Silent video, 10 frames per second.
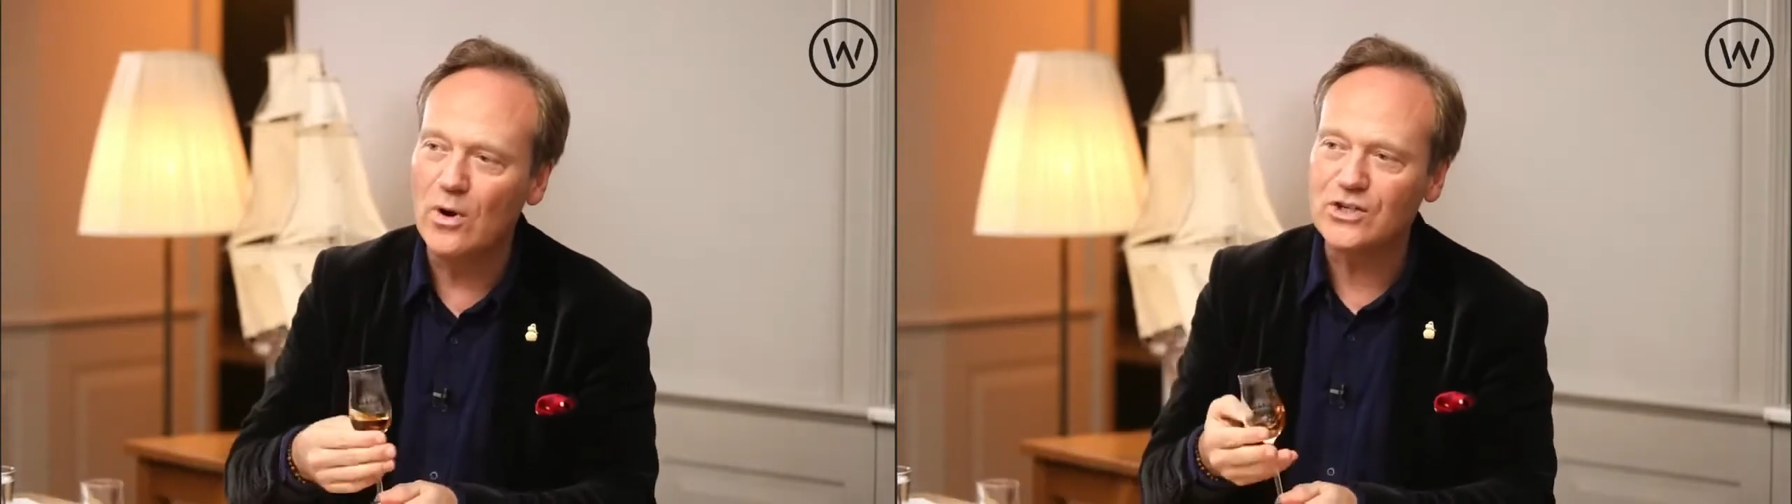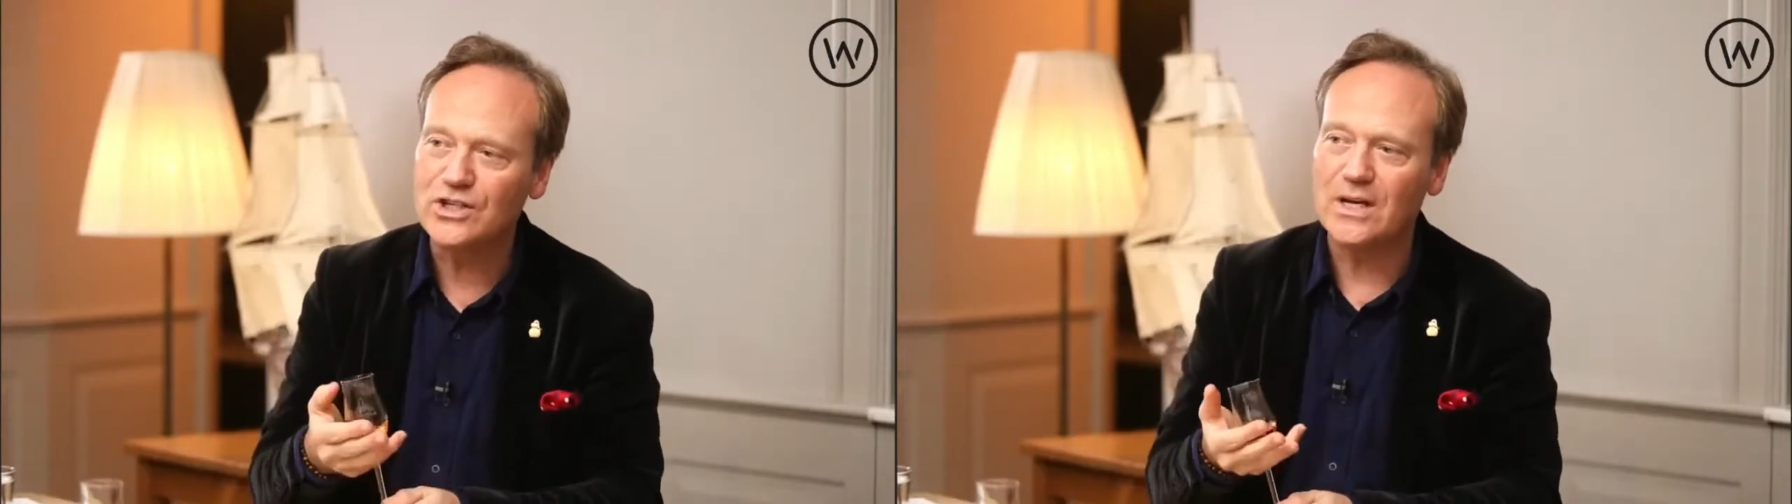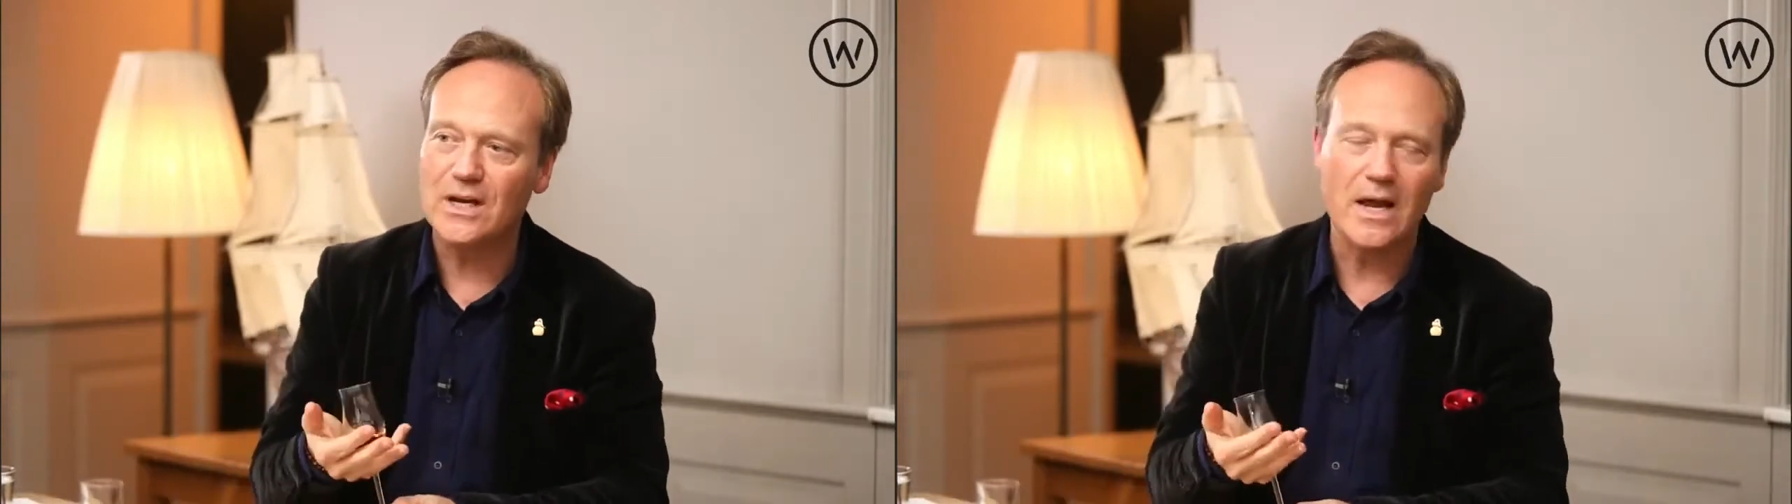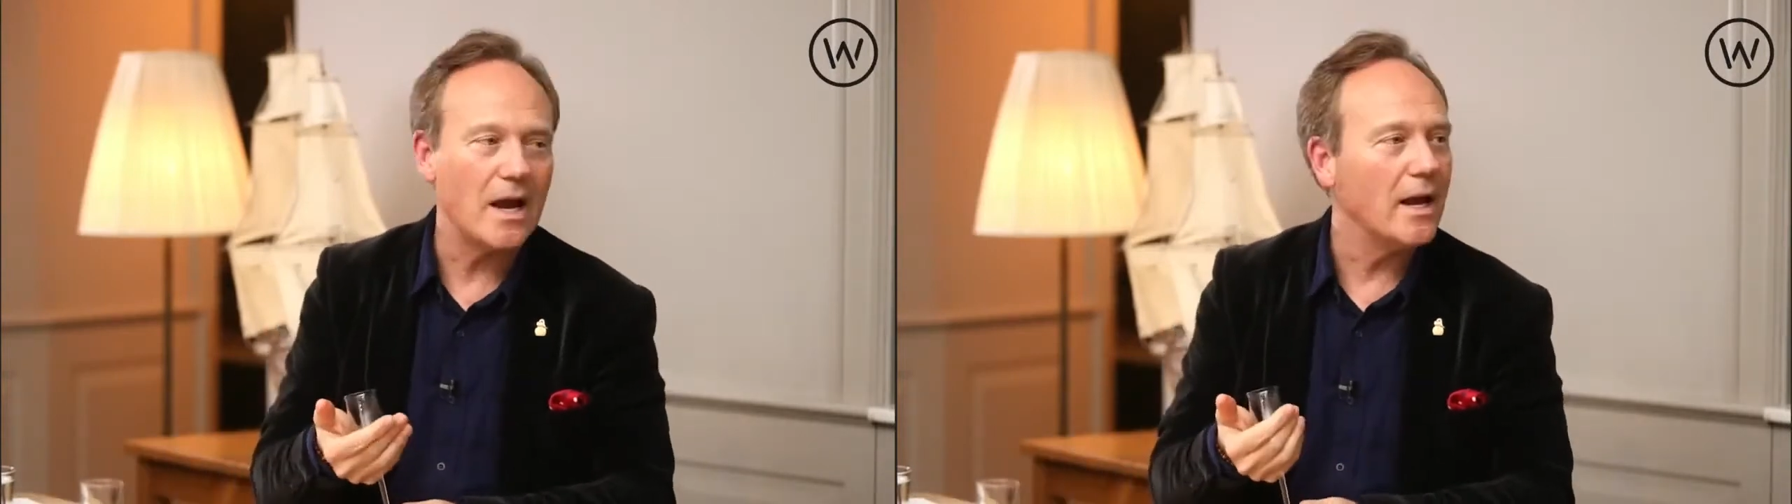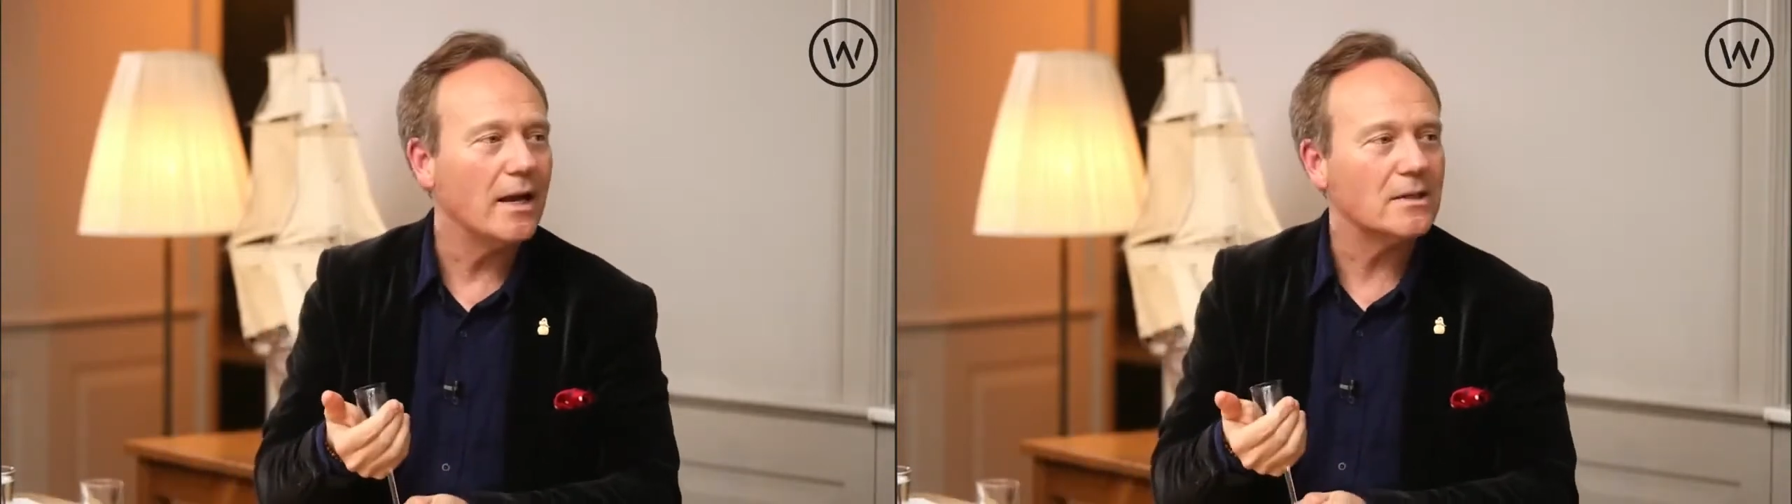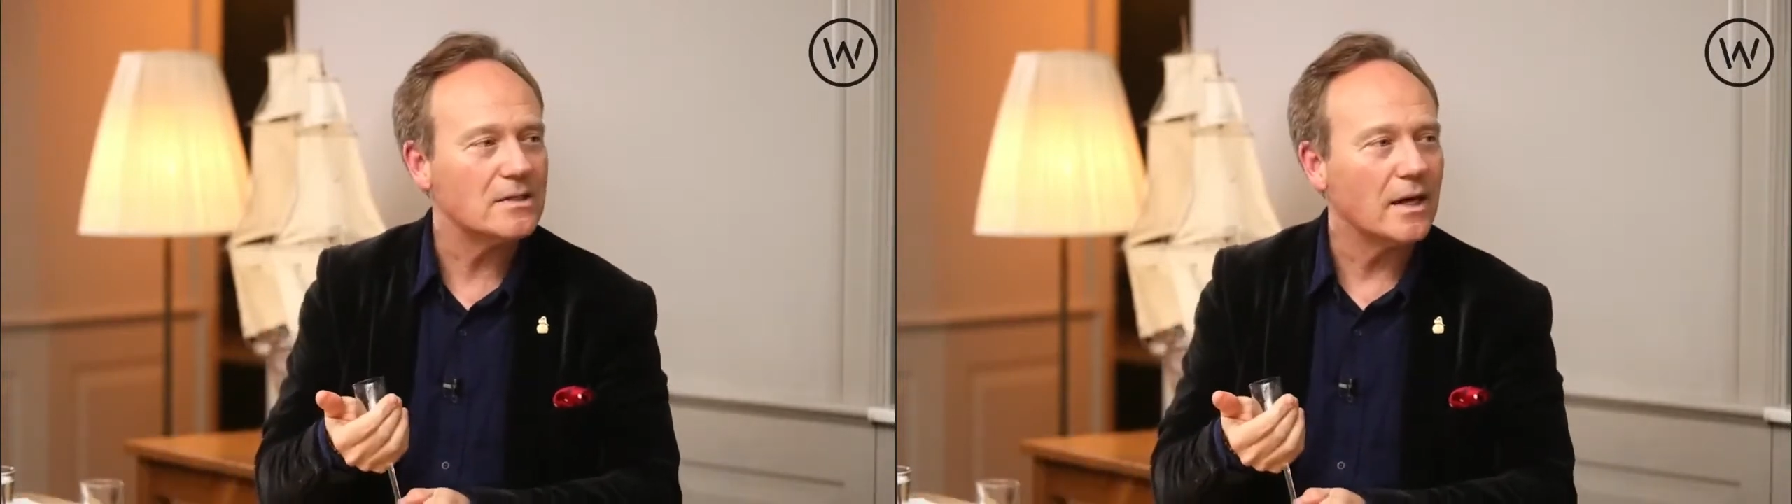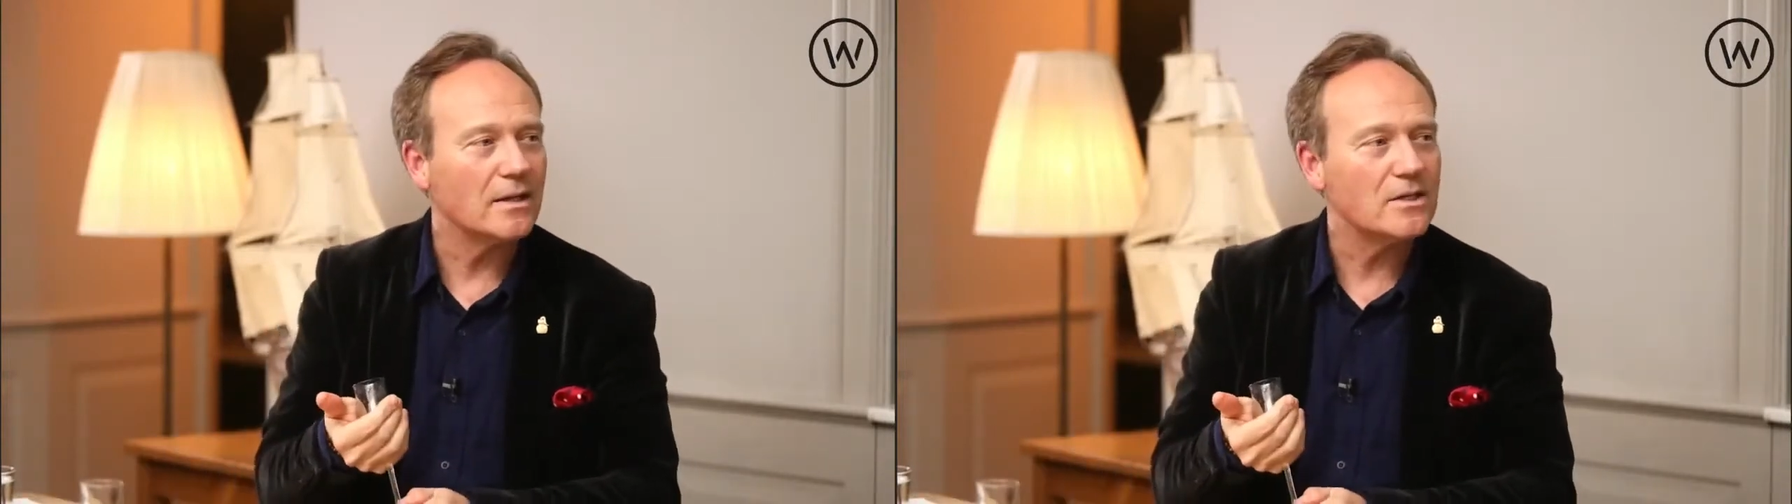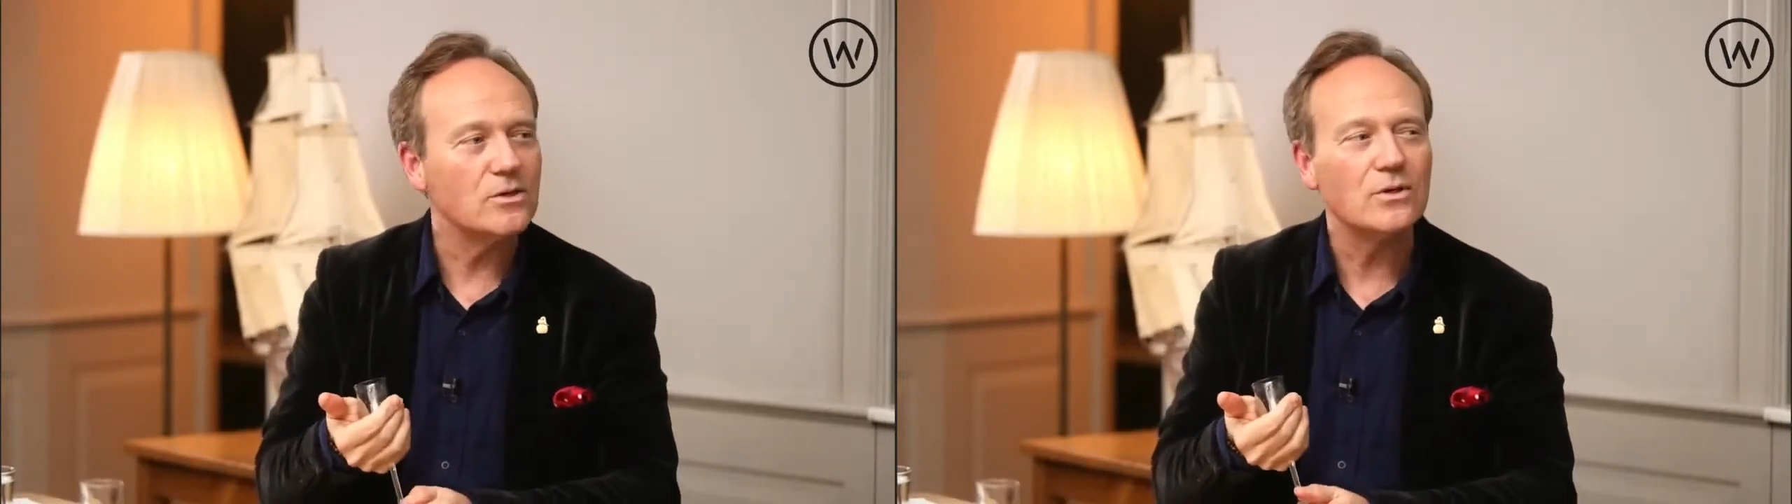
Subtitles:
much in their hands like this.